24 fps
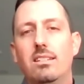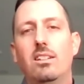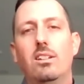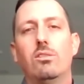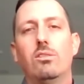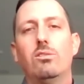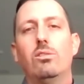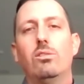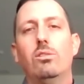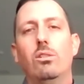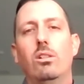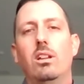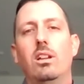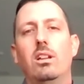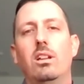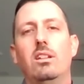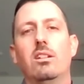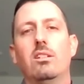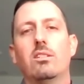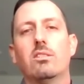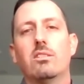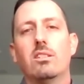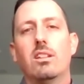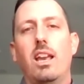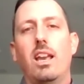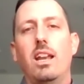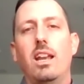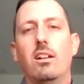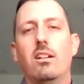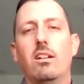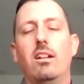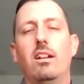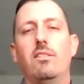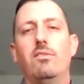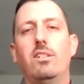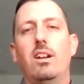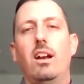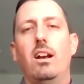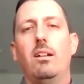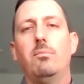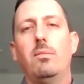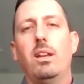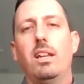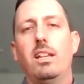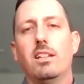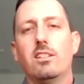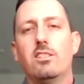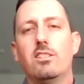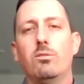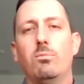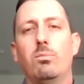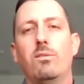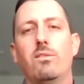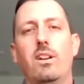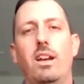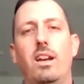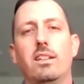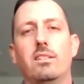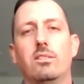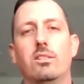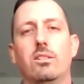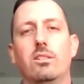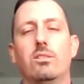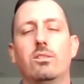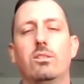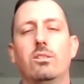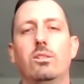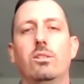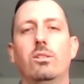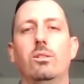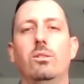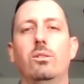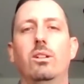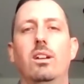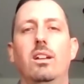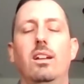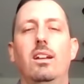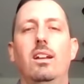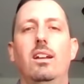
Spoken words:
2 years later, I've got maintenance supervisors who